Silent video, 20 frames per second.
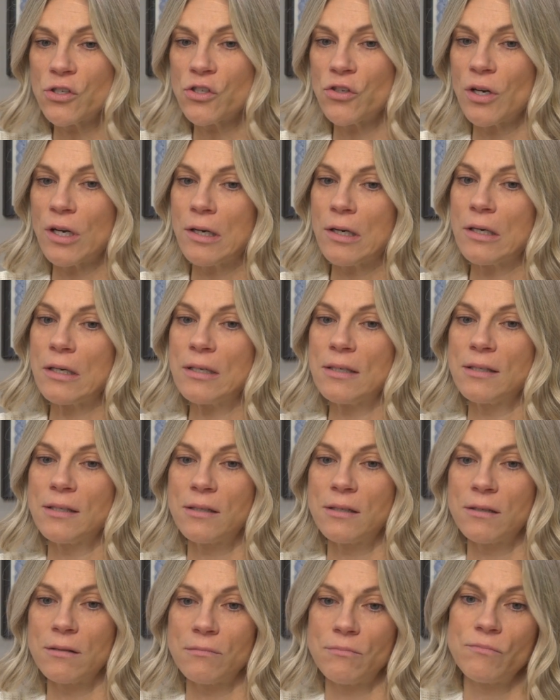trigger
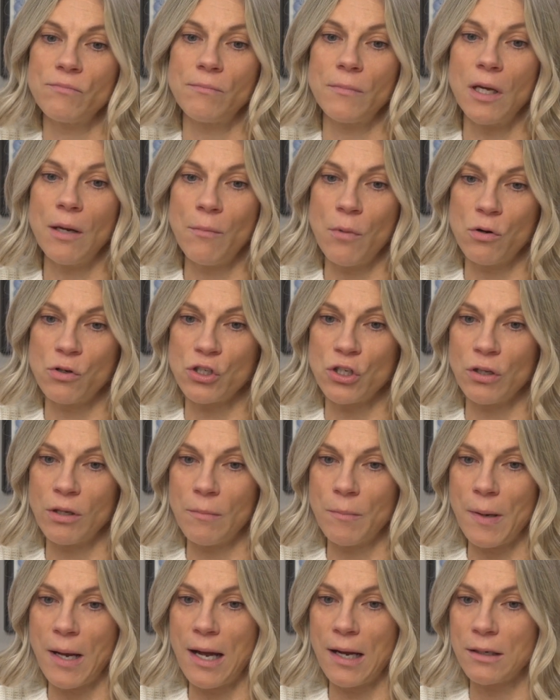is emotional
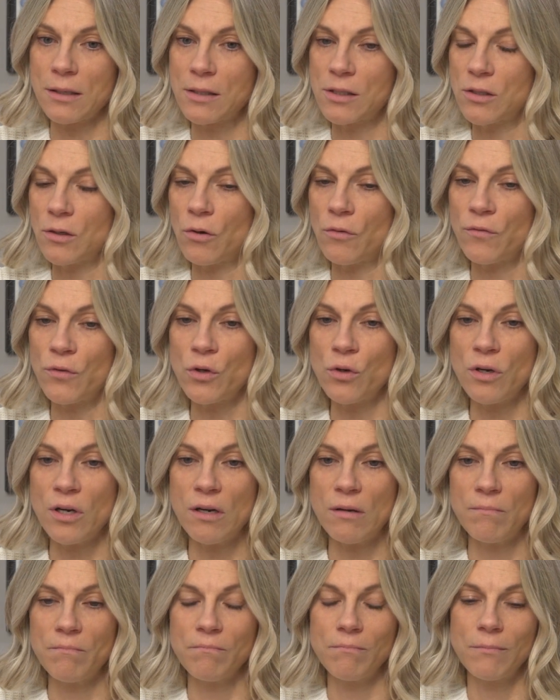impact. So if you
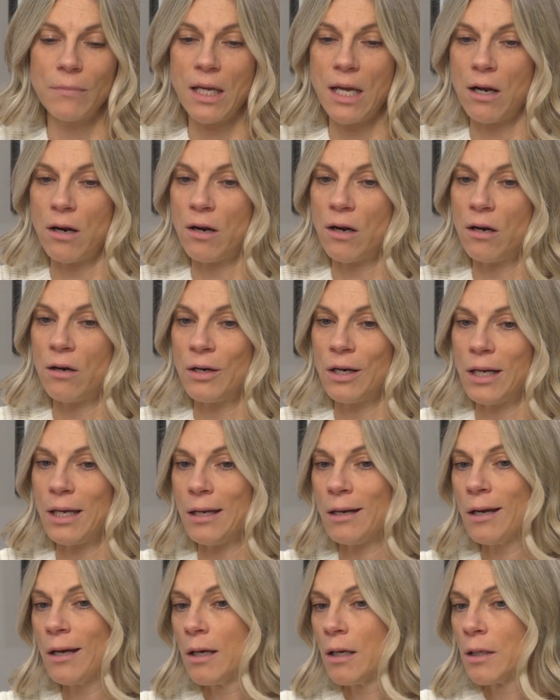
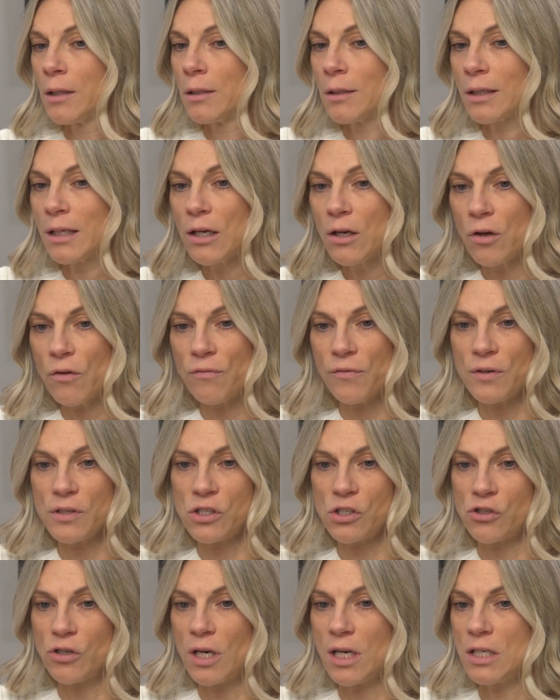carry guilt,
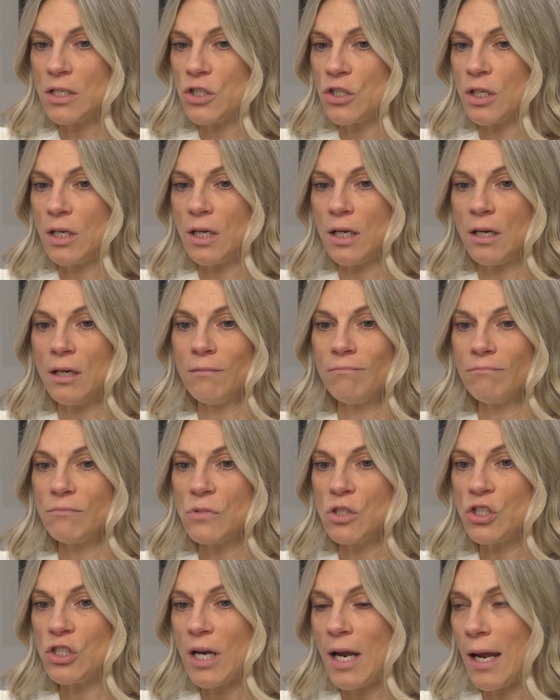frustration,
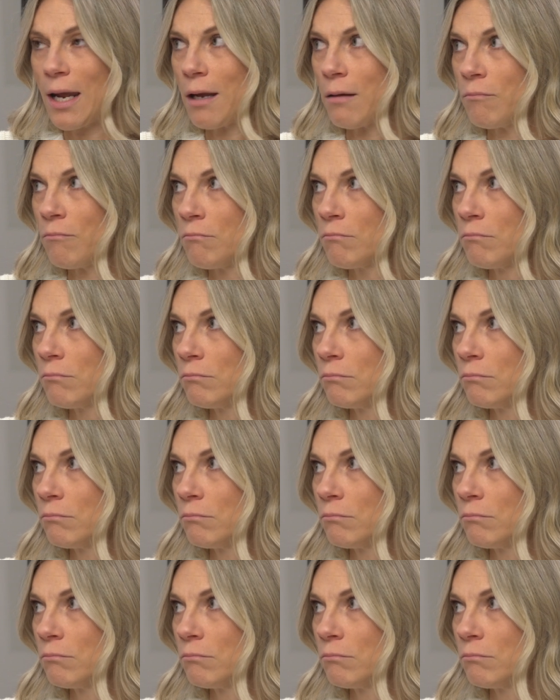shame,